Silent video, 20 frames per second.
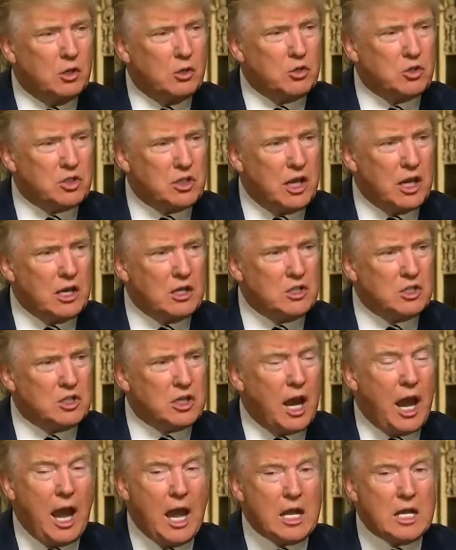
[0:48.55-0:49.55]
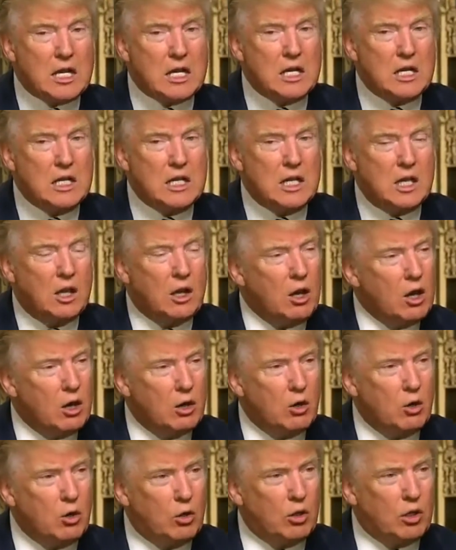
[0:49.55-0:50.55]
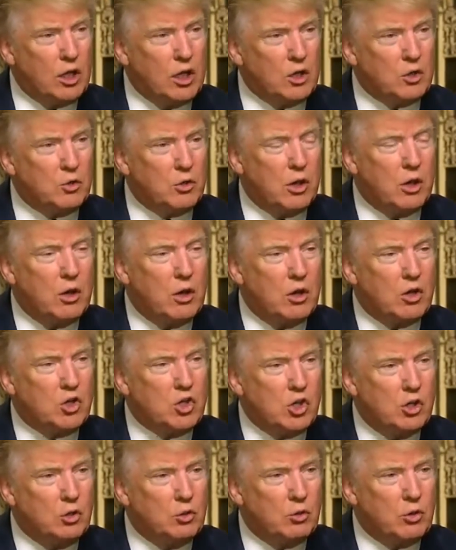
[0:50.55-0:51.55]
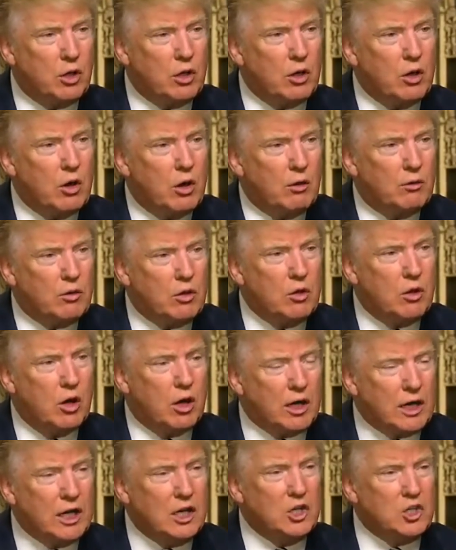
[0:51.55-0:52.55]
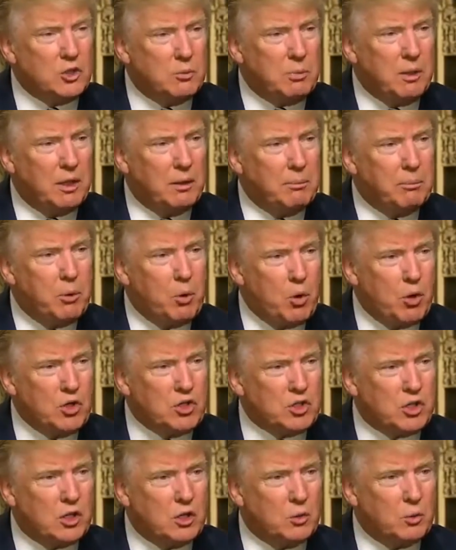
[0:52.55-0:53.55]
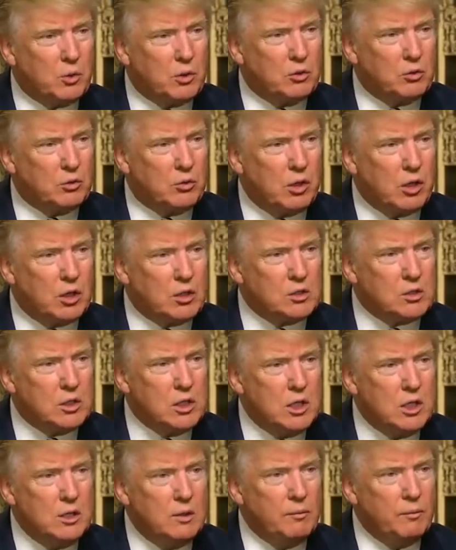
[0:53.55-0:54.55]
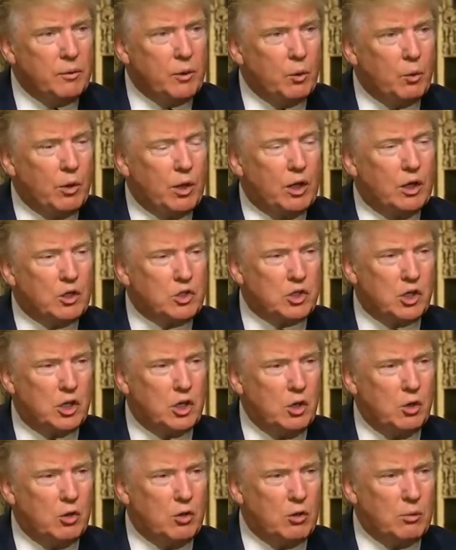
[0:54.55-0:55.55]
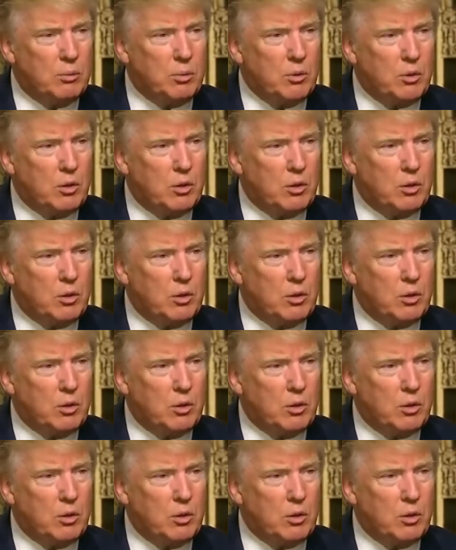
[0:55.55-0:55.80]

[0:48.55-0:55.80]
and those states and our whole country, our children, our kids are being poisoned with drugs. We're going to secure the